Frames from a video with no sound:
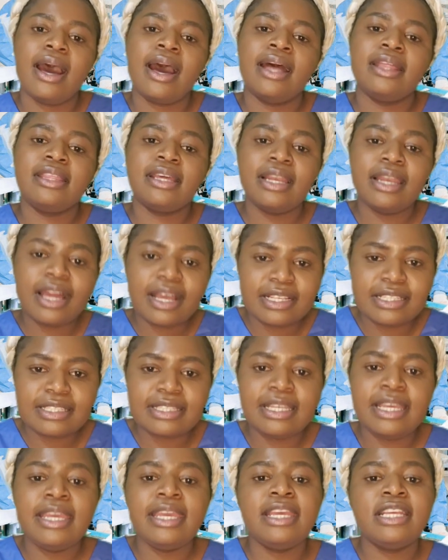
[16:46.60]
The last
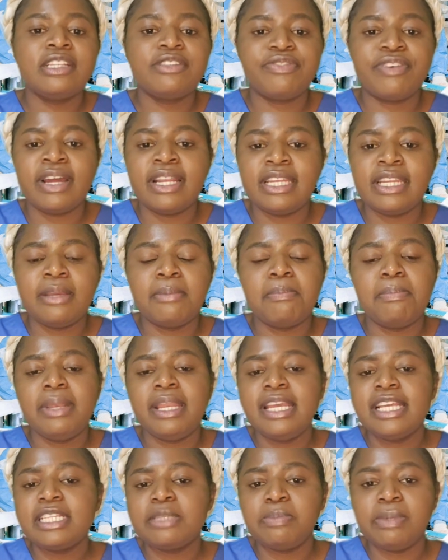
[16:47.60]
thing is funding.
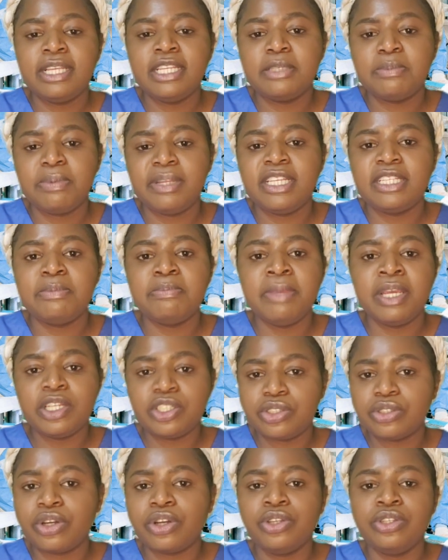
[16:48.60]
Please make
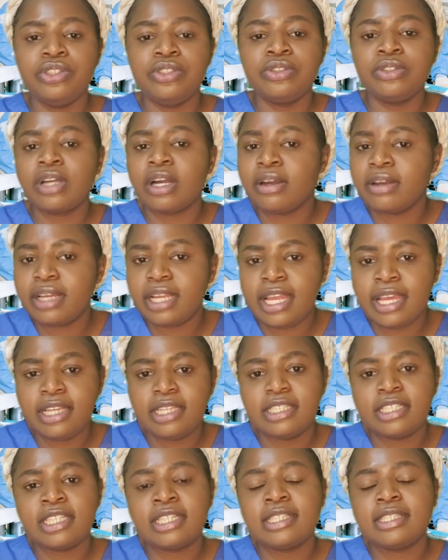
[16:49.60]
sure you do
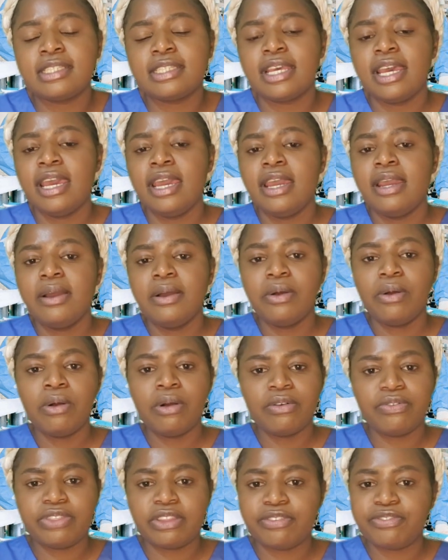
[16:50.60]
calculations
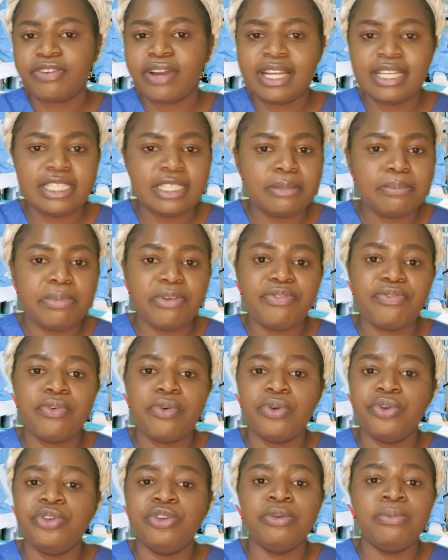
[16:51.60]
of the funding
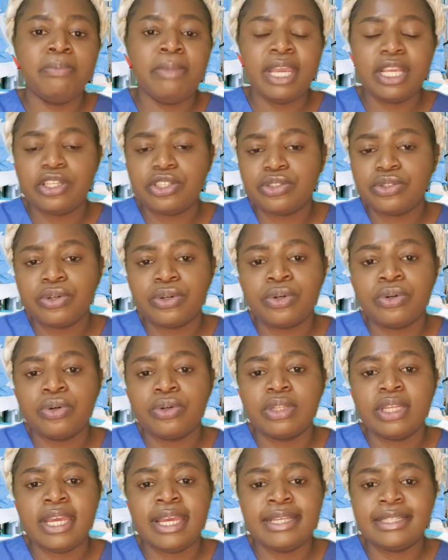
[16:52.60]
before you make sure,
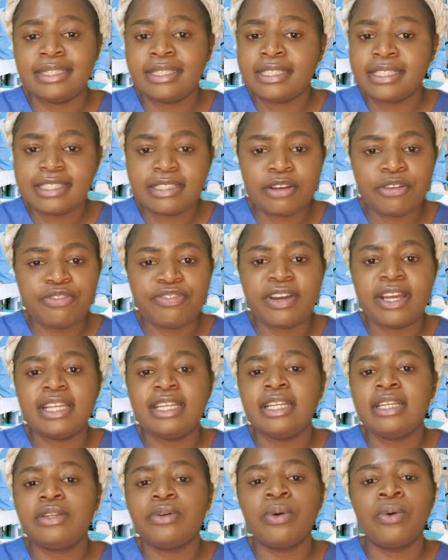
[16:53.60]
is this
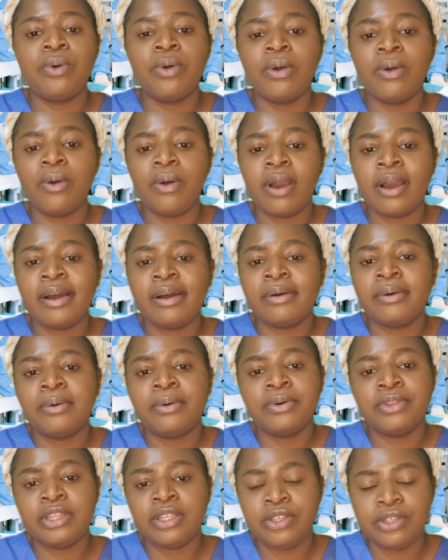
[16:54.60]
self-funded
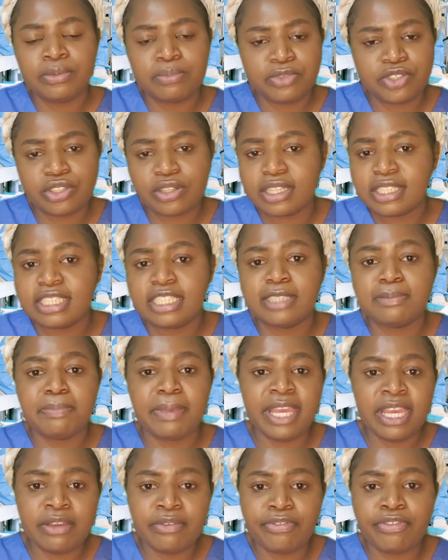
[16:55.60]
or the trust is
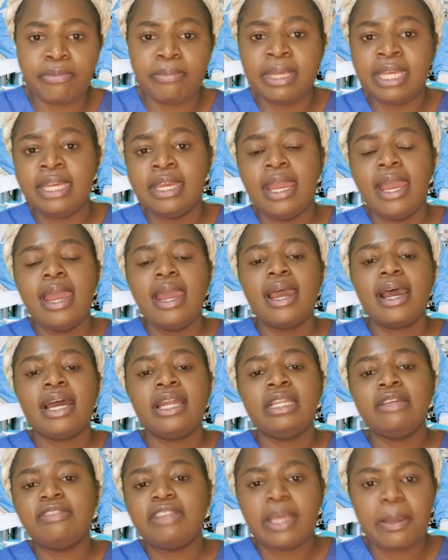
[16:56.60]
paying for me,
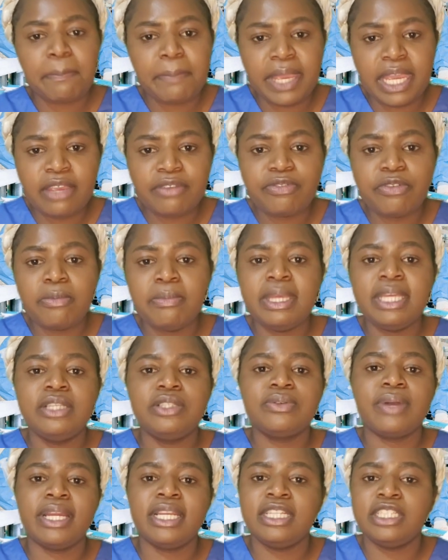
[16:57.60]
and if they're paying for me,
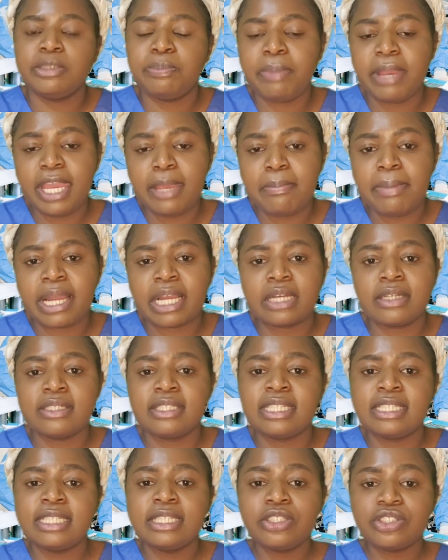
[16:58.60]
do I need to pay back? Because
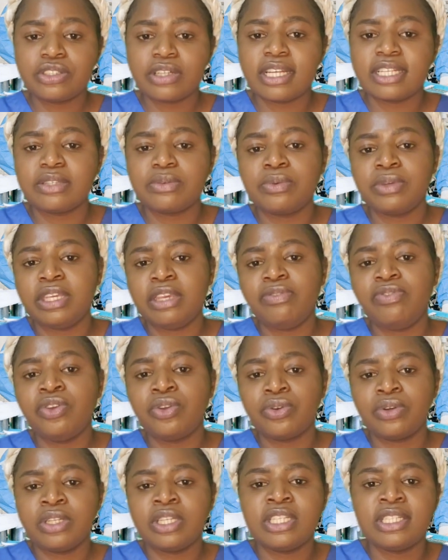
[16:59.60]
certain trusts will give you
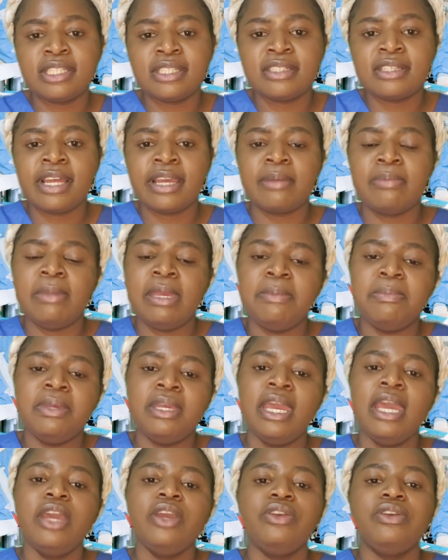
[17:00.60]
conditions, like maybe
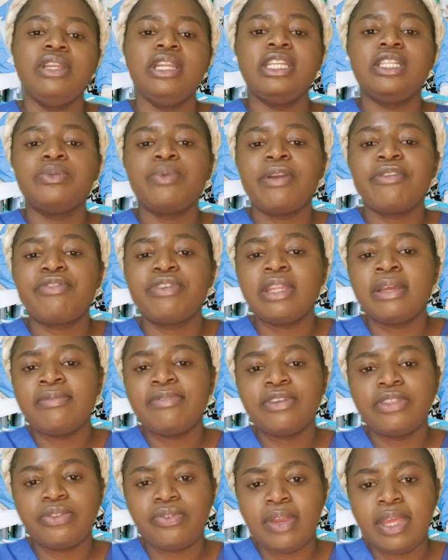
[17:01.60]
you need to work for them for
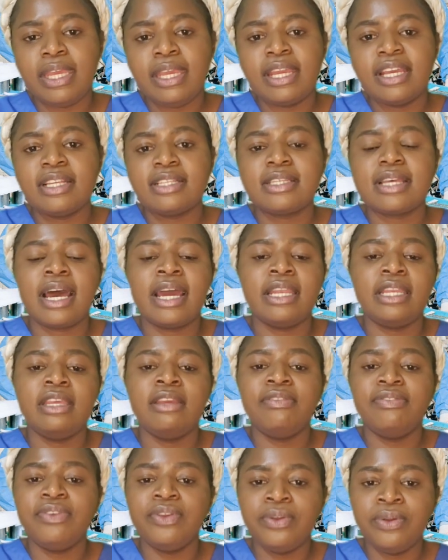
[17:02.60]
3 years, and
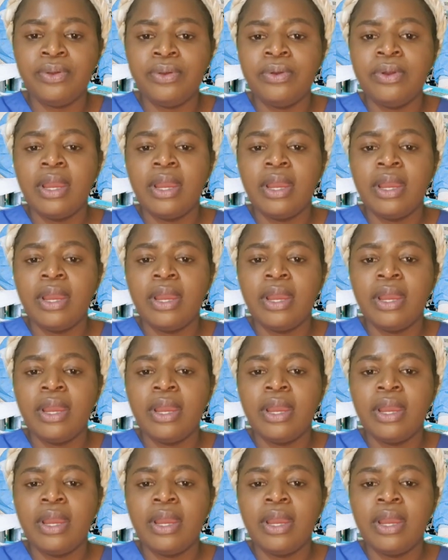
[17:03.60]
if you